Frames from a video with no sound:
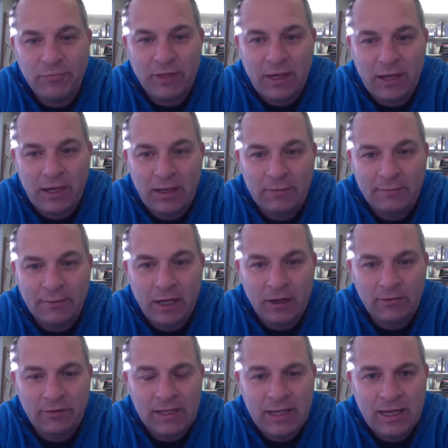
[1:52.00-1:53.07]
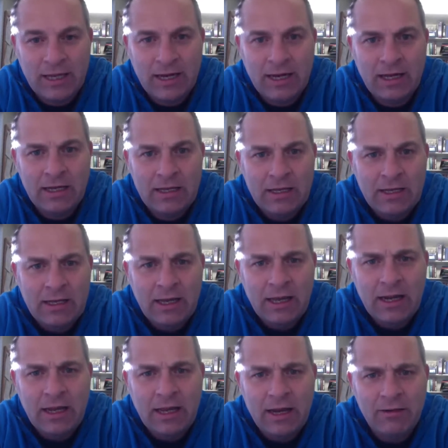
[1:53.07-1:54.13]
Hopefully he had
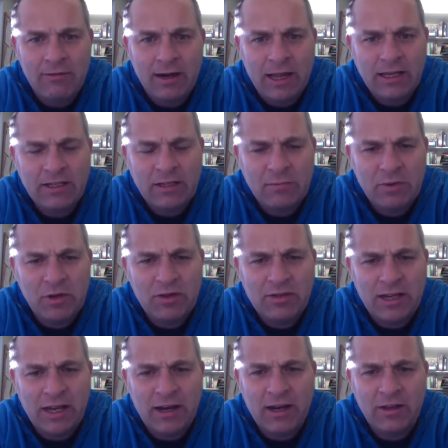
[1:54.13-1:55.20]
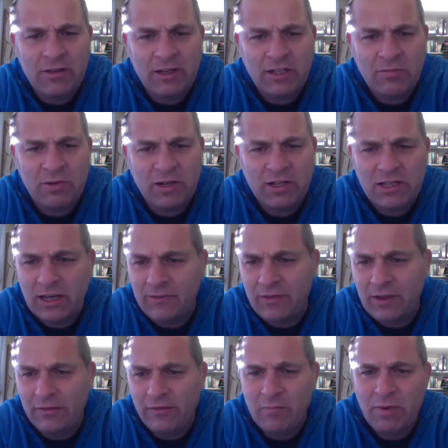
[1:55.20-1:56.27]
a relaxing birthday. I know things are pretty tough
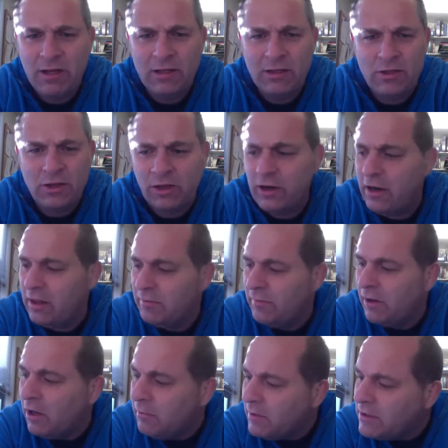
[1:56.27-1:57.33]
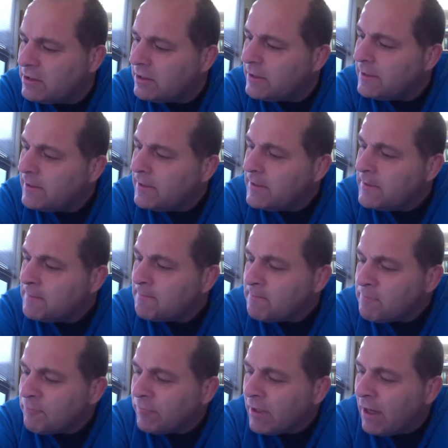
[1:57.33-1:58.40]
there for Bet and John at the moment.
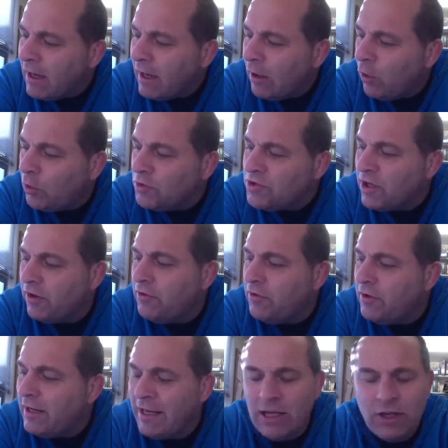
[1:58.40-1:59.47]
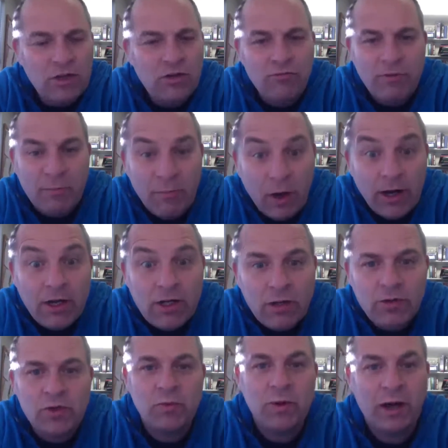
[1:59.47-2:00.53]
Also, remind
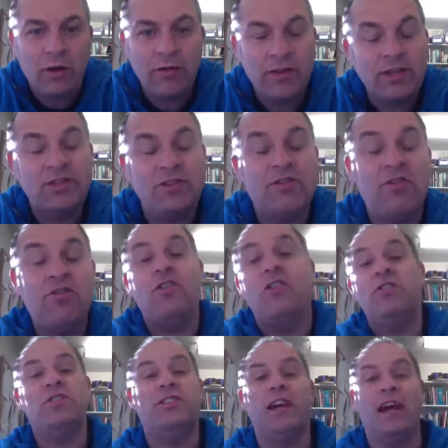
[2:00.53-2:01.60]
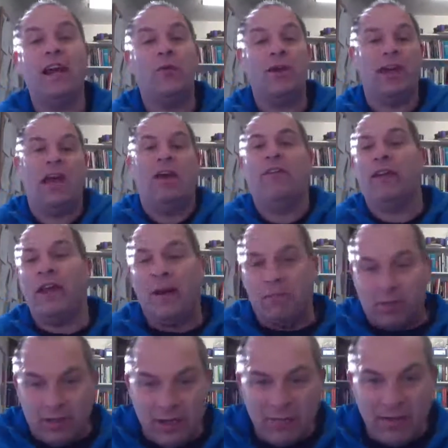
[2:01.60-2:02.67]
you as well, this Thursday we're having our prayer